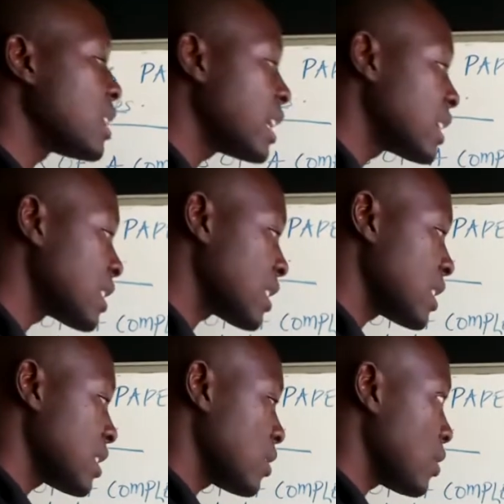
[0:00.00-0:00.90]
length
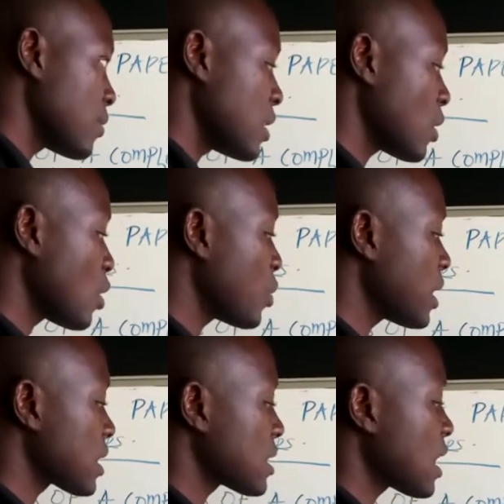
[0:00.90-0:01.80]
of the
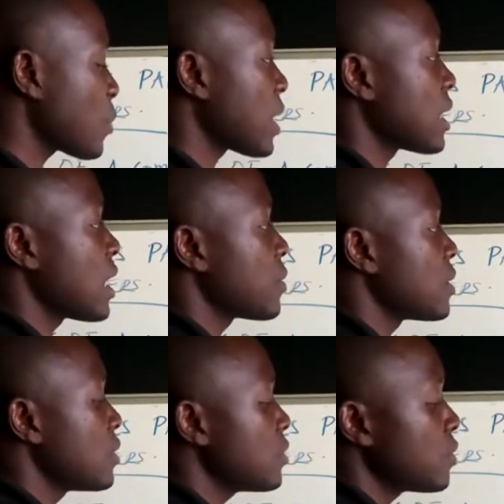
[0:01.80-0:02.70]
complex number
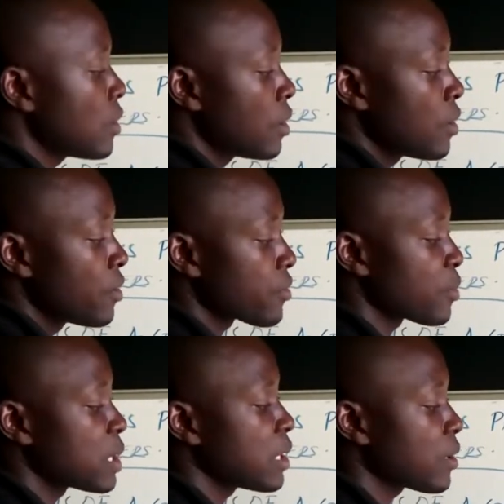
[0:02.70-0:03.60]
w
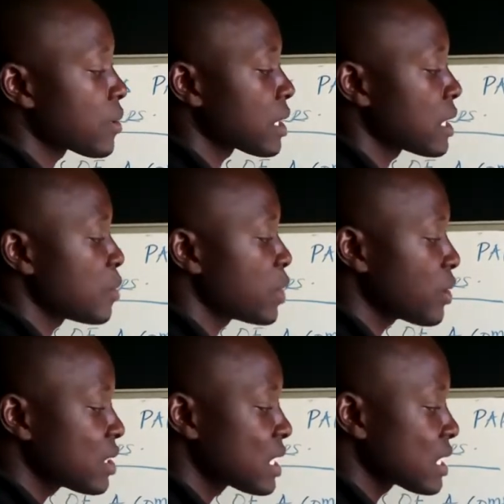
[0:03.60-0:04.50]
from the origin.
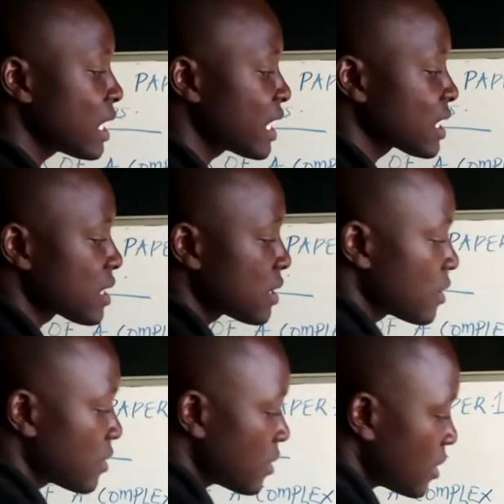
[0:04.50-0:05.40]
Because
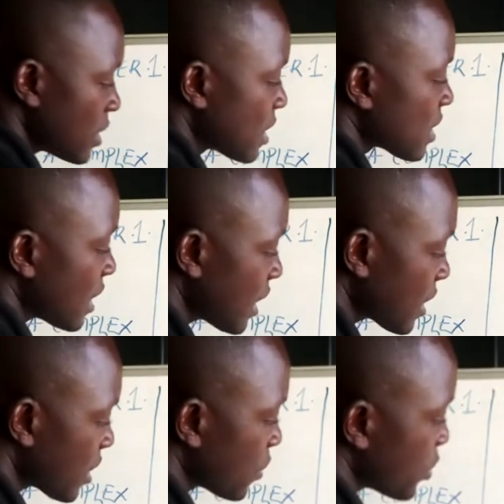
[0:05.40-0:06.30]
it is
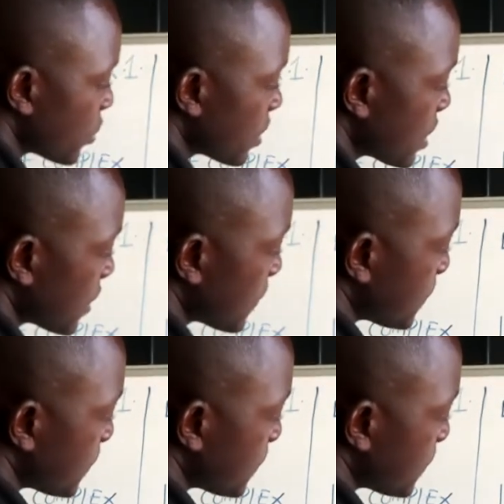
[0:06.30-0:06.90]
length, we put